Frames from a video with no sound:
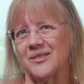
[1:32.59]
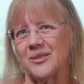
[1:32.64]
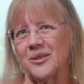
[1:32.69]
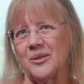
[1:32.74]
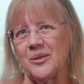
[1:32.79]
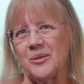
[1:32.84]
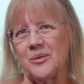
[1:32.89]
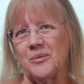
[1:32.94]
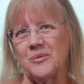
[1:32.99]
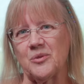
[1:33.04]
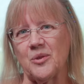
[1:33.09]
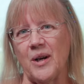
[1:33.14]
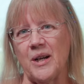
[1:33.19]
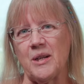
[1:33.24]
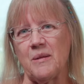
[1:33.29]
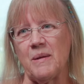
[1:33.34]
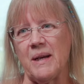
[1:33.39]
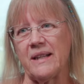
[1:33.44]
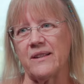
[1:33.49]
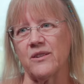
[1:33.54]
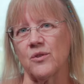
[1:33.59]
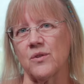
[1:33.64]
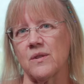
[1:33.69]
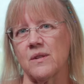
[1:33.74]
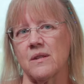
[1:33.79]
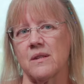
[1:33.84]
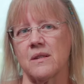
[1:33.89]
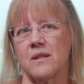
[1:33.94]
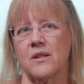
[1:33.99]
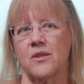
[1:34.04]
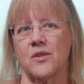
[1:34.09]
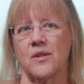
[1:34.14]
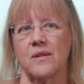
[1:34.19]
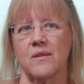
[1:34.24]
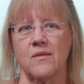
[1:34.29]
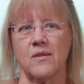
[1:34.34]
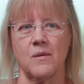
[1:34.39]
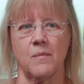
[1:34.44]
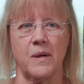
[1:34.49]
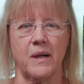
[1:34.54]
So trying to make those
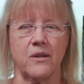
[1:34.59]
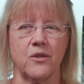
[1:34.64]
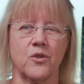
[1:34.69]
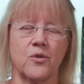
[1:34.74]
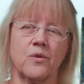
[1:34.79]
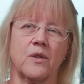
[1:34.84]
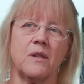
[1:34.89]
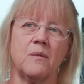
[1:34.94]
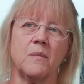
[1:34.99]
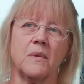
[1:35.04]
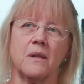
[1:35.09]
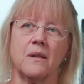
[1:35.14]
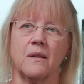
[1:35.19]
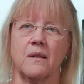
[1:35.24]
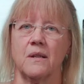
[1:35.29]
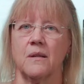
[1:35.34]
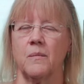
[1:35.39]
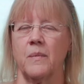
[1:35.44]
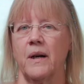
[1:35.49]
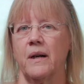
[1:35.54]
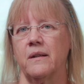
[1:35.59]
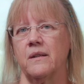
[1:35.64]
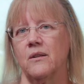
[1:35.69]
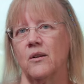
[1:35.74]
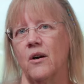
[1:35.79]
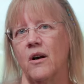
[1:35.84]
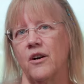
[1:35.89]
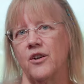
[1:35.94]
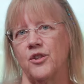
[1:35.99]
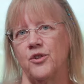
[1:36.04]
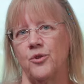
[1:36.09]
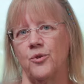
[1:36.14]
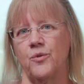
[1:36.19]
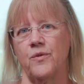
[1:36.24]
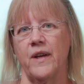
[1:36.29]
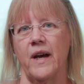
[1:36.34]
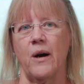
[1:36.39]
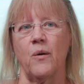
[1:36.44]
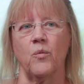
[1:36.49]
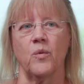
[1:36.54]
decisions about treatment, about, are you
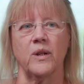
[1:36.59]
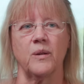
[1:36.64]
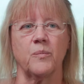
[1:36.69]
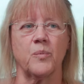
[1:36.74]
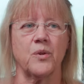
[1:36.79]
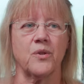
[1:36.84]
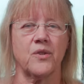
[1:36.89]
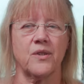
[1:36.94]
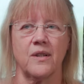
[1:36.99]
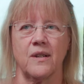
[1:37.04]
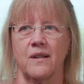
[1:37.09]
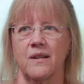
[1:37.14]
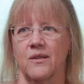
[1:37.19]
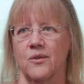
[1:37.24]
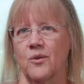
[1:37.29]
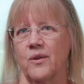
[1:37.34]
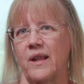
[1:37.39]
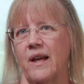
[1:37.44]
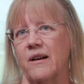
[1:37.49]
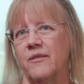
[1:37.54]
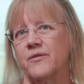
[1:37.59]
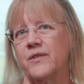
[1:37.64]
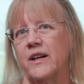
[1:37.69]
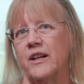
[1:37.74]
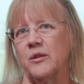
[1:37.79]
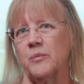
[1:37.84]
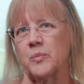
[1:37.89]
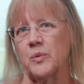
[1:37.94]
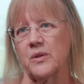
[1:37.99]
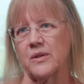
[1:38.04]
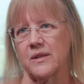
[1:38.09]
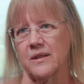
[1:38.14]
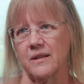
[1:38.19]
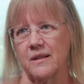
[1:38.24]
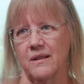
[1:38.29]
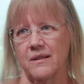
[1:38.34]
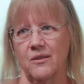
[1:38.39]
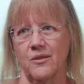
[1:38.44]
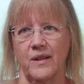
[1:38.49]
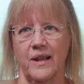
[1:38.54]
that 1% or that
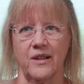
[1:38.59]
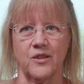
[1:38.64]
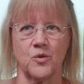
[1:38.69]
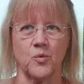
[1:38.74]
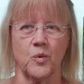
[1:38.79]
5% or that